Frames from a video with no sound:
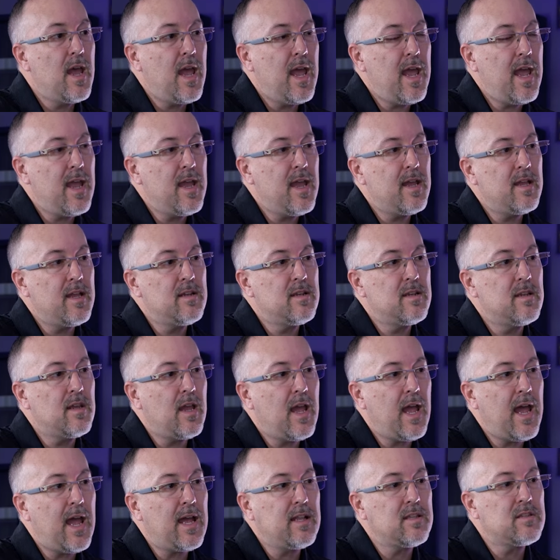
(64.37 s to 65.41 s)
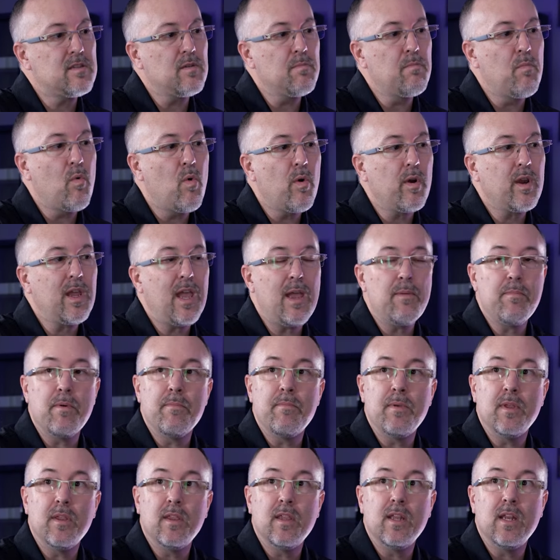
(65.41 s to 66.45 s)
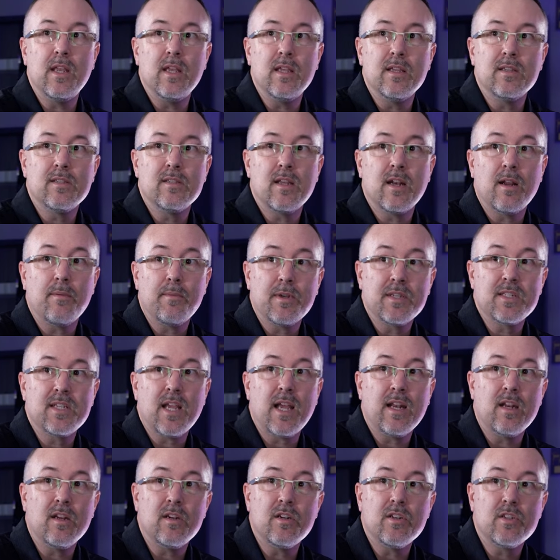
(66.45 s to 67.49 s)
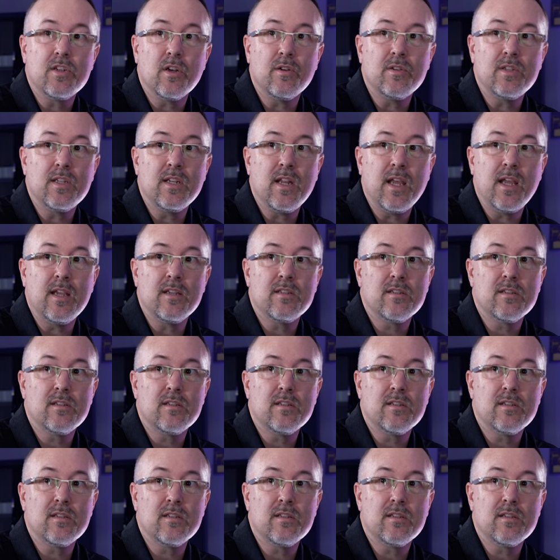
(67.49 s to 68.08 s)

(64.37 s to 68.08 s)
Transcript: and add some more capabilities that I'm excited to show today,